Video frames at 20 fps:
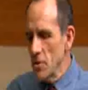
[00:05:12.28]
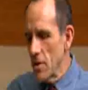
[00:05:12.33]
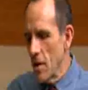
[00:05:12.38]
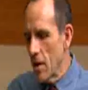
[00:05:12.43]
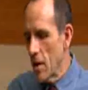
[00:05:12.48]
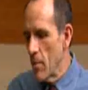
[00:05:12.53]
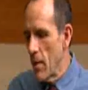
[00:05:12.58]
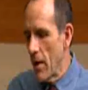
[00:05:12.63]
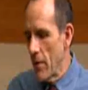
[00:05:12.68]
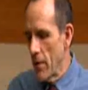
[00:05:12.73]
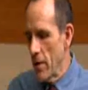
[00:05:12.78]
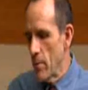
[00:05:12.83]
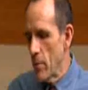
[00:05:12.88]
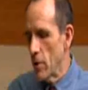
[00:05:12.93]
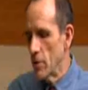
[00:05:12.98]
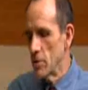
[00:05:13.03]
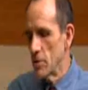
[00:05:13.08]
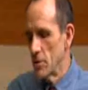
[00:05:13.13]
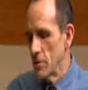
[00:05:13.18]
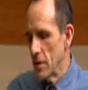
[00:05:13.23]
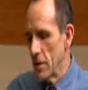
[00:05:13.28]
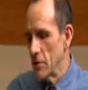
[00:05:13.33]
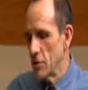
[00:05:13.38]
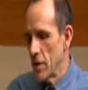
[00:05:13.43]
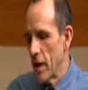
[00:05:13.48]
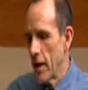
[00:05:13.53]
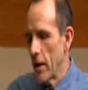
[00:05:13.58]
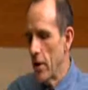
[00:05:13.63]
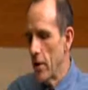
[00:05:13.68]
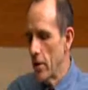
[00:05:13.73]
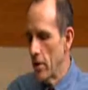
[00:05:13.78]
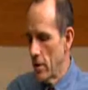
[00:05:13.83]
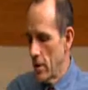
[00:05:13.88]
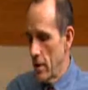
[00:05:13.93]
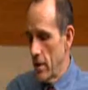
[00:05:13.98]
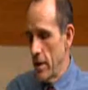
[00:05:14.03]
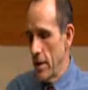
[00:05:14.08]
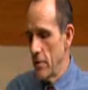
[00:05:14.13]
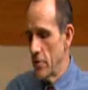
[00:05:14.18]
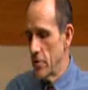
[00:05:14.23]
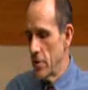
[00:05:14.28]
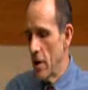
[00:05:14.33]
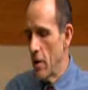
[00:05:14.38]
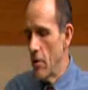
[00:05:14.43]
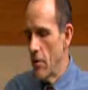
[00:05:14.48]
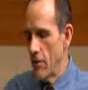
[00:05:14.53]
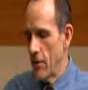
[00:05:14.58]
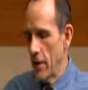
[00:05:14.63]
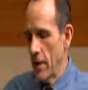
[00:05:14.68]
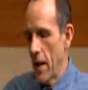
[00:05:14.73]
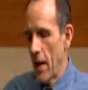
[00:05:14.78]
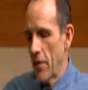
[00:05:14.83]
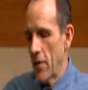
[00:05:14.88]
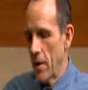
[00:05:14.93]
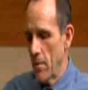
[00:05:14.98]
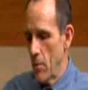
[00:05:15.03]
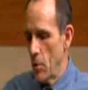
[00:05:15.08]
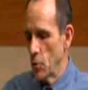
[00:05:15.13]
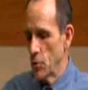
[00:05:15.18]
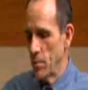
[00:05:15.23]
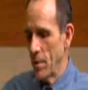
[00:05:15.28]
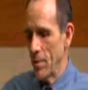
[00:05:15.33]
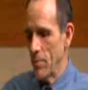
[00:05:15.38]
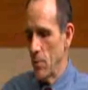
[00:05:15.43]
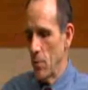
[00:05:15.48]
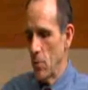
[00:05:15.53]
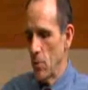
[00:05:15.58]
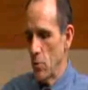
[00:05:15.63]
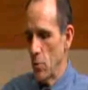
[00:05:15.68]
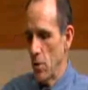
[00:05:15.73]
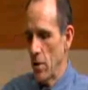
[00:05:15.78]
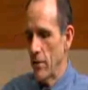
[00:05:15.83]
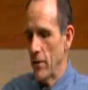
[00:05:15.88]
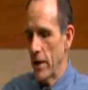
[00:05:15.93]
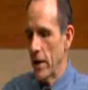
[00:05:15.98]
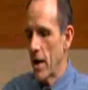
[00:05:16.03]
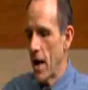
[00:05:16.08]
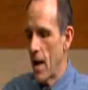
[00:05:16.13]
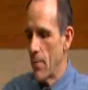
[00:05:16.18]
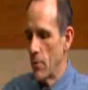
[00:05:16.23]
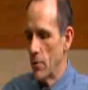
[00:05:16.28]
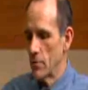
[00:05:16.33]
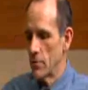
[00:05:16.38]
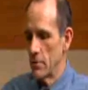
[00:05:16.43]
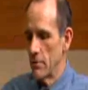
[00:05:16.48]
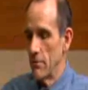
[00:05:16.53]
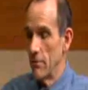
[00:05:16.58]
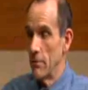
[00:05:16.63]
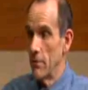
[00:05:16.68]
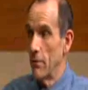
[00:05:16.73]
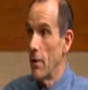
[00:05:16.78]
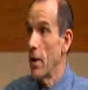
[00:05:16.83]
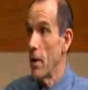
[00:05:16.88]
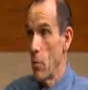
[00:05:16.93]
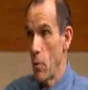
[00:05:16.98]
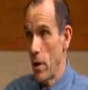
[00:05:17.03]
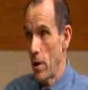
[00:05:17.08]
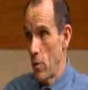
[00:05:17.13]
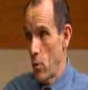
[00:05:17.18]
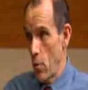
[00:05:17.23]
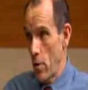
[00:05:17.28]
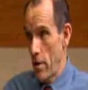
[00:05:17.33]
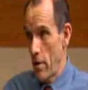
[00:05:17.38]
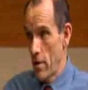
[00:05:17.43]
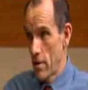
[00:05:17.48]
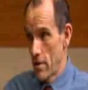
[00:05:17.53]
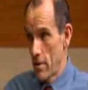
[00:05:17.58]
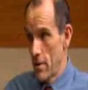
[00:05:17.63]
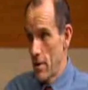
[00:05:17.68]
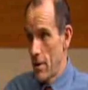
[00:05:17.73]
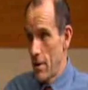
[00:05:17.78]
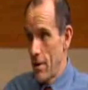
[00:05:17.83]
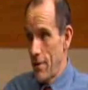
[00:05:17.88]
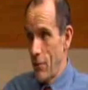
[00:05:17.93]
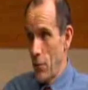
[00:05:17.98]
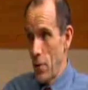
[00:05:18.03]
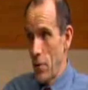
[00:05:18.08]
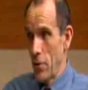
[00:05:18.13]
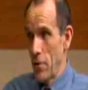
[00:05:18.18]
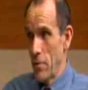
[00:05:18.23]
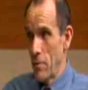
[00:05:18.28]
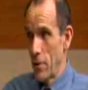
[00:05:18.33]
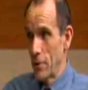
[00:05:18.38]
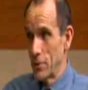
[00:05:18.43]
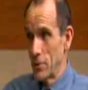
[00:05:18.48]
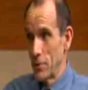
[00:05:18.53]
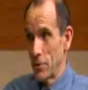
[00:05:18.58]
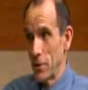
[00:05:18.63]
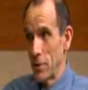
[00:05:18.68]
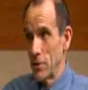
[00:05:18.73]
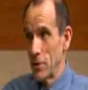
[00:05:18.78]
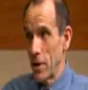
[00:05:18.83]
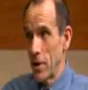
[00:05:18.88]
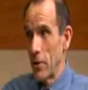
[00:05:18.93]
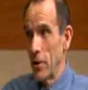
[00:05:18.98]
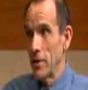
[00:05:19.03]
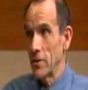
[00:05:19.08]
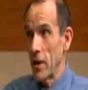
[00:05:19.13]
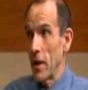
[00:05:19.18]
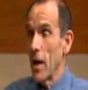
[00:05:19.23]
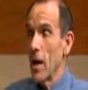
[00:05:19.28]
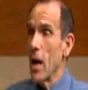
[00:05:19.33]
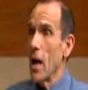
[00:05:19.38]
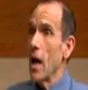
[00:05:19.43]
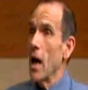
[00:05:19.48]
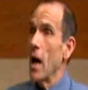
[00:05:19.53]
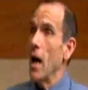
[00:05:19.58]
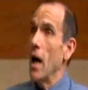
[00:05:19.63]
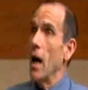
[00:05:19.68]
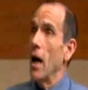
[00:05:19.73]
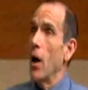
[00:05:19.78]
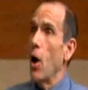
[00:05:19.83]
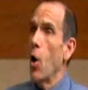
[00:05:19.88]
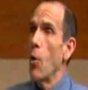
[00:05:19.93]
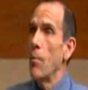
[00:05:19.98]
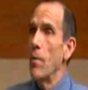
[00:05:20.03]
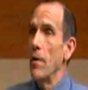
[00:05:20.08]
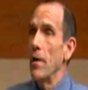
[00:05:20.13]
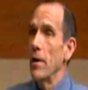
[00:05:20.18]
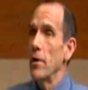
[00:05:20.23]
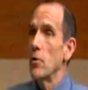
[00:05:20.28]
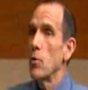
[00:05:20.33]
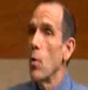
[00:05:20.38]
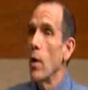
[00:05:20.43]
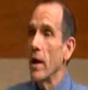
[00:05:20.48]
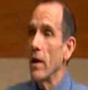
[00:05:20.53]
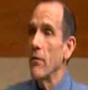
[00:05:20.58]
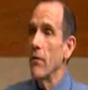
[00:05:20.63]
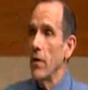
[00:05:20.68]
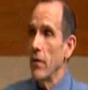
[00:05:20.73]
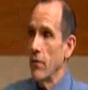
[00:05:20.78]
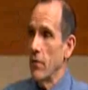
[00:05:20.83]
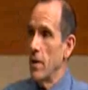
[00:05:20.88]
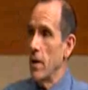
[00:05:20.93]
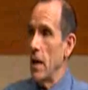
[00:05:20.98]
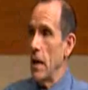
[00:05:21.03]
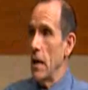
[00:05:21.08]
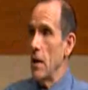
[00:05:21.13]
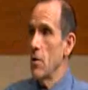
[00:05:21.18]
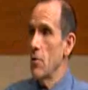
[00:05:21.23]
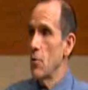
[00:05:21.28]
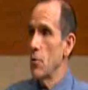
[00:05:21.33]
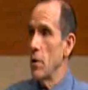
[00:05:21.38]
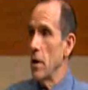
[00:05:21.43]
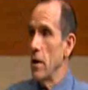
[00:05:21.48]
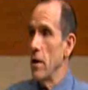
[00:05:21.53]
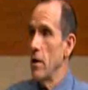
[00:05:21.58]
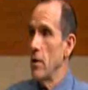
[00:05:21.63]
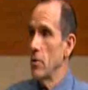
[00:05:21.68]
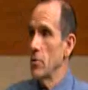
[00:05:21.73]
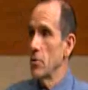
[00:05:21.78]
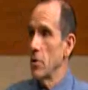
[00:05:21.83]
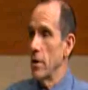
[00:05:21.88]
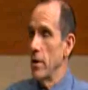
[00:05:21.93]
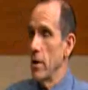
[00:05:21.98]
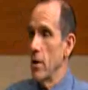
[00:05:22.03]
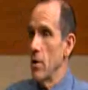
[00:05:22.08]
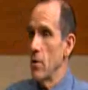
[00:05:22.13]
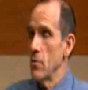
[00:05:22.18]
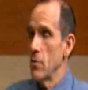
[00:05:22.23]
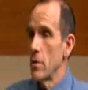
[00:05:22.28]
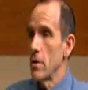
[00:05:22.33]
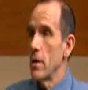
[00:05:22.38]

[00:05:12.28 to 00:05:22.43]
talk about the emergency center itself, and I think most people who live in Commerce are very well aware of where the emergency center is, opened in 2015, 3 years ago.